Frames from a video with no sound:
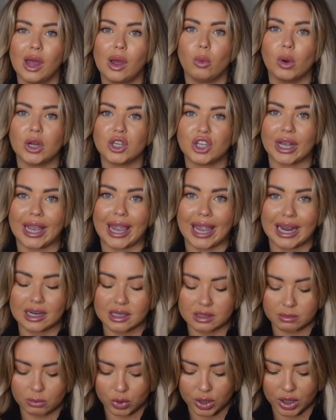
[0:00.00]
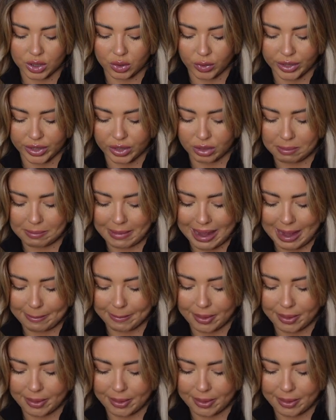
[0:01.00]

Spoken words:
which again is more annoying on my